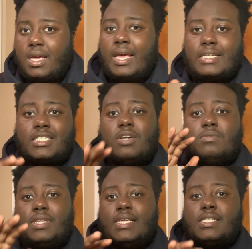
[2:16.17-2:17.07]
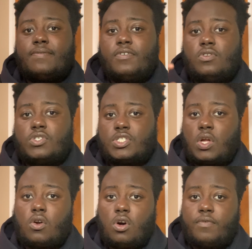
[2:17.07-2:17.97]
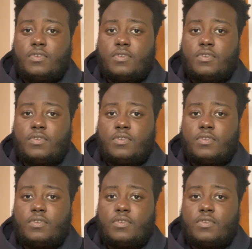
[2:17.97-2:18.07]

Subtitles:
it's still decent for you to start off,